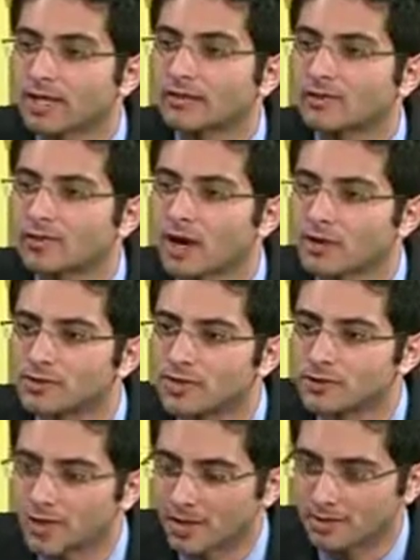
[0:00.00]
trust,
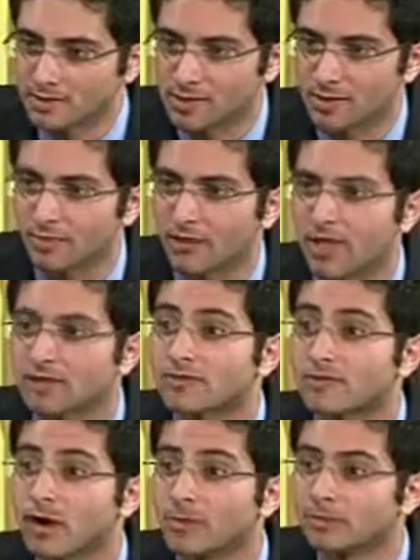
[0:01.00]
that they can seek advice
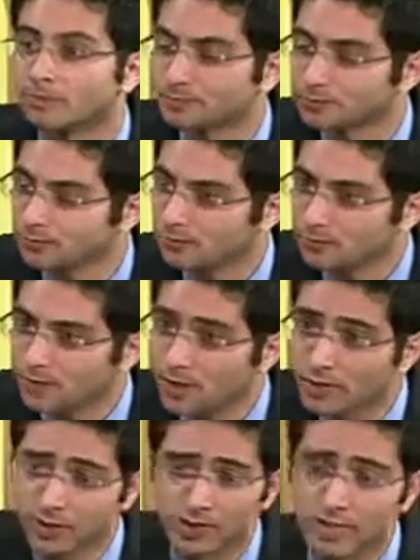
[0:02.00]
from,
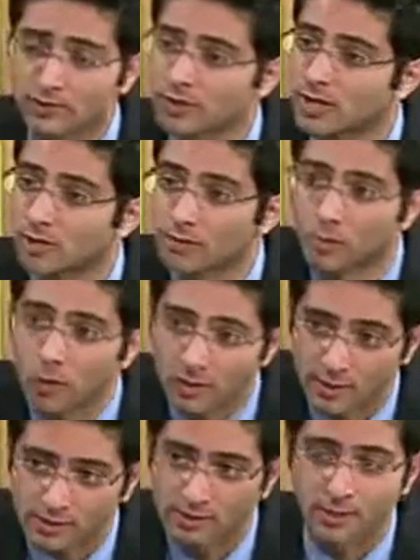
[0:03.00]
that they can share
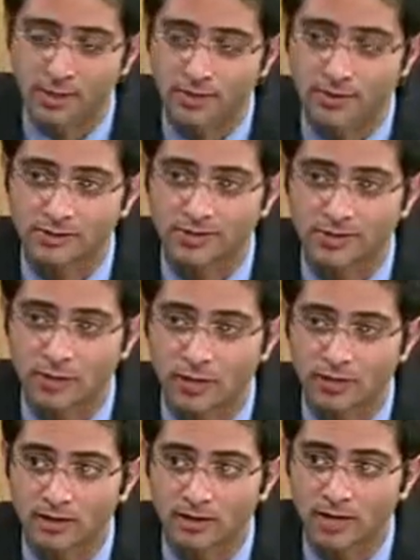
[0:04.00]
important experiences
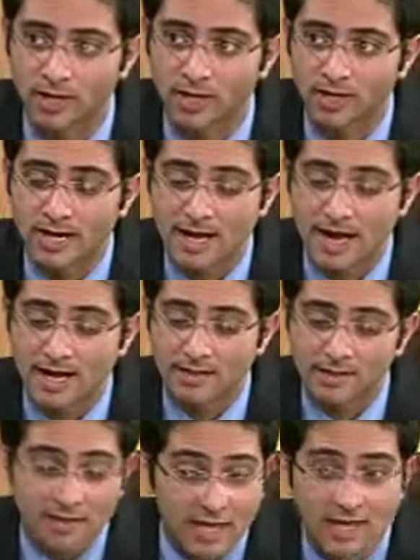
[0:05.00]
with.
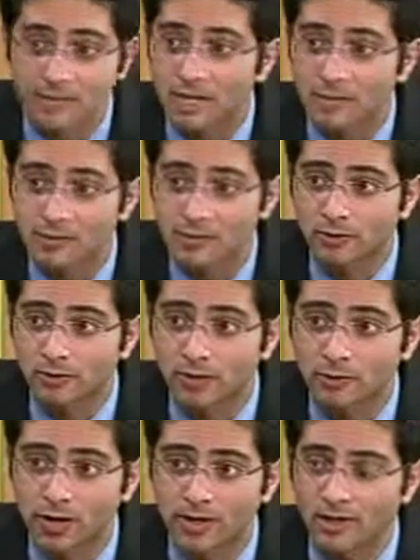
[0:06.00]
And that's
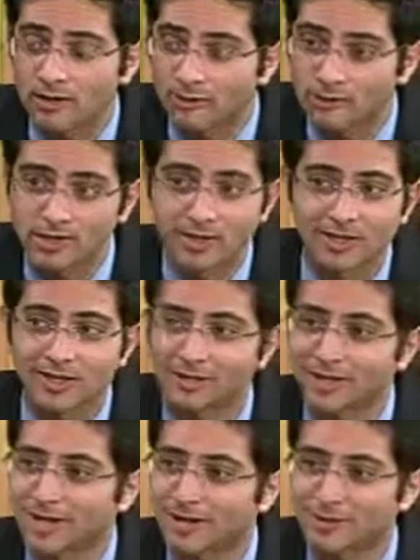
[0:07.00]
absolutely right, and there's nothing in
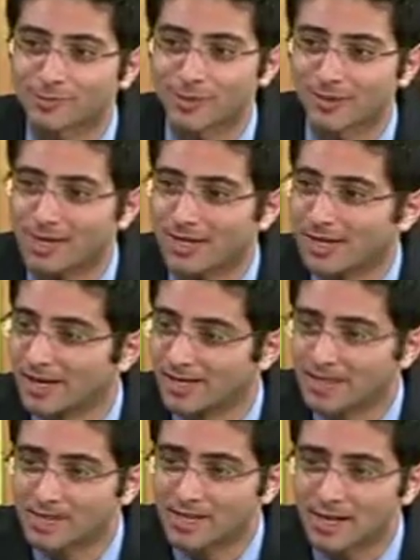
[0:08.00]
the gospel
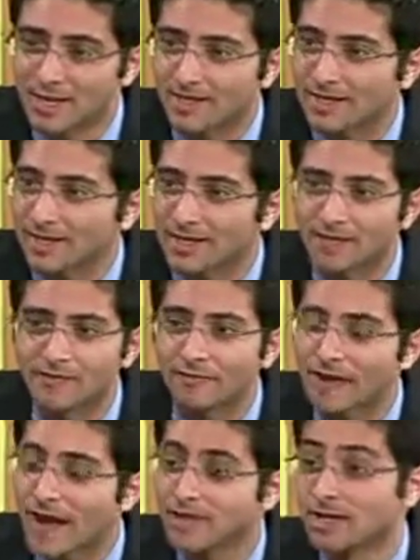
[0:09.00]
against that idea. And in
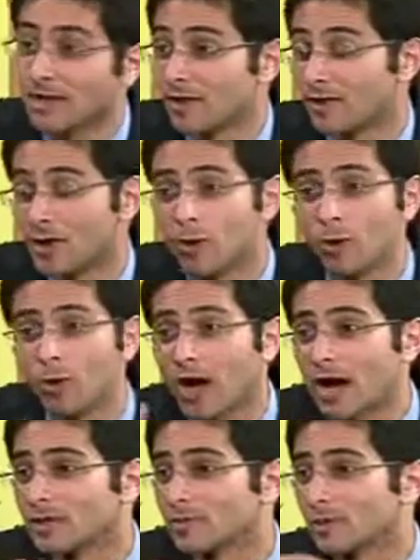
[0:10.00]
fact, the whole
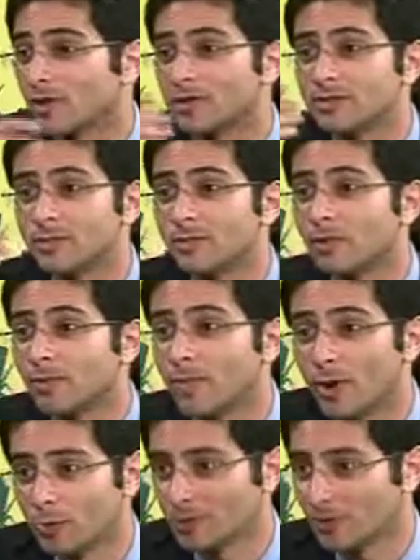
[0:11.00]
gospel is a
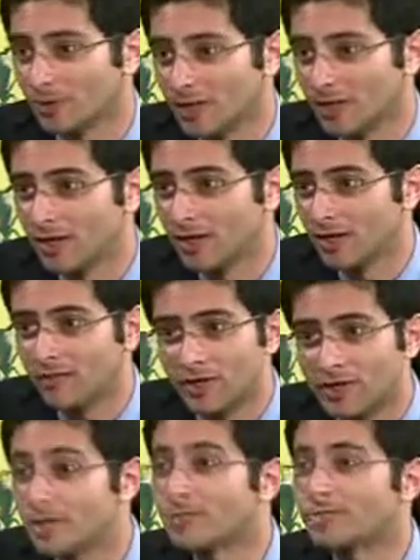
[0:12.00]
proposal of the
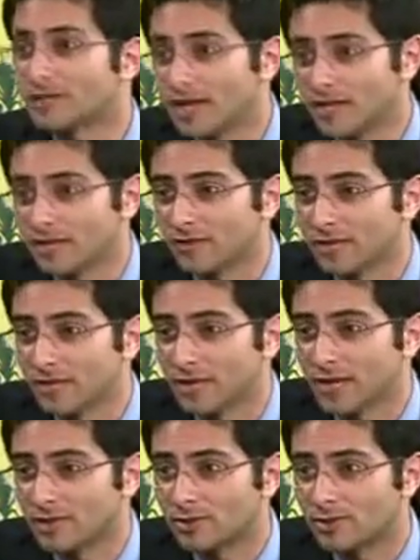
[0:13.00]
deepest kind of
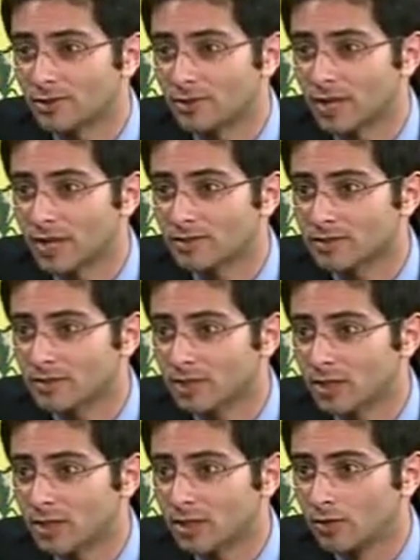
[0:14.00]
companionship possible,
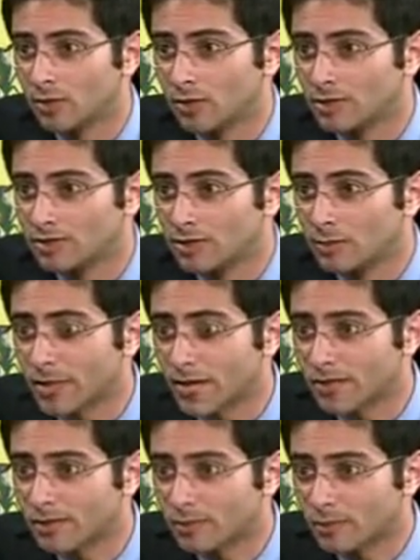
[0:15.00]
which is
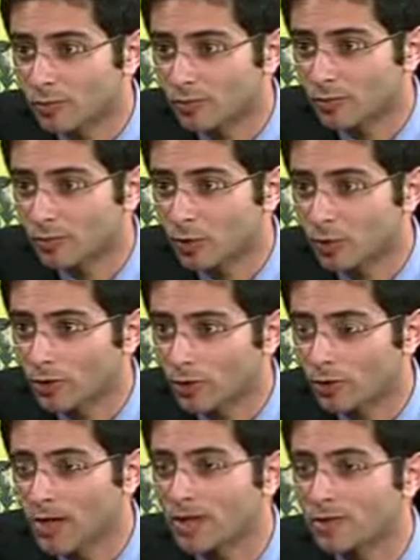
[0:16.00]
companionship with the Lord who
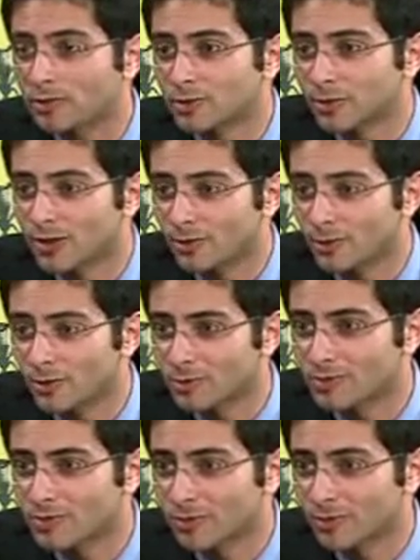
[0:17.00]
made you and who
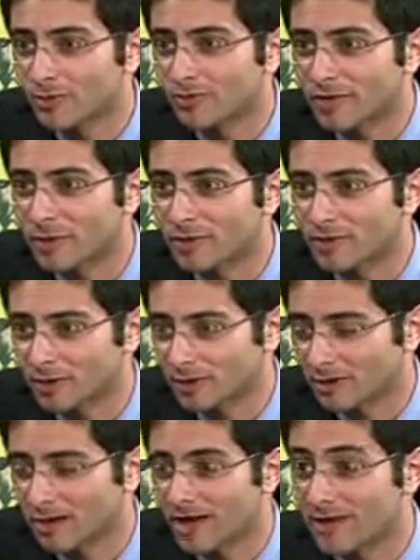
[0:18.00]
knows the number of hairs on
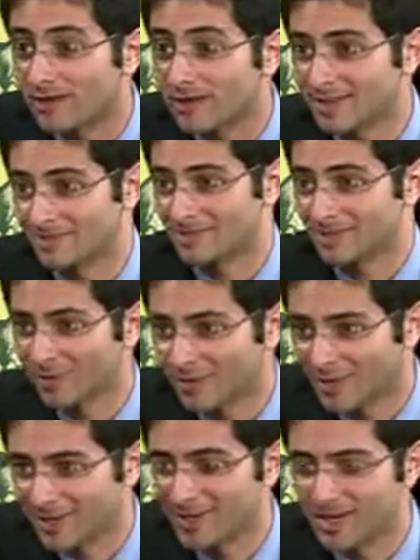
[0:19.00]
your head, and so
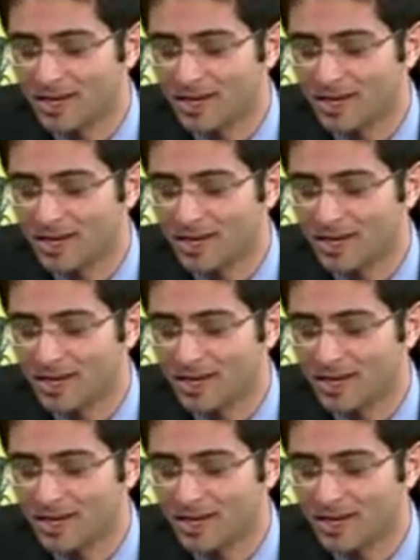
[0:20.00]
on.